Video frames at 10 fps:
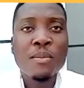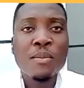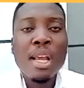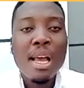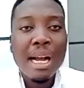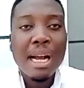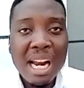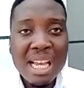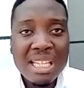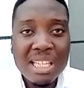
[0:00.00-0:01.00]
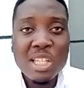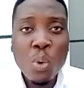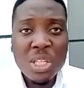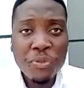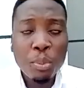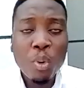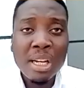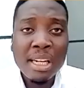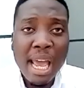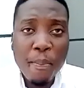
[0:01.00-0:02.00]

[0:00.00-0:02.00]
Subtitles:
Ghana is at its lowest footballing ebb,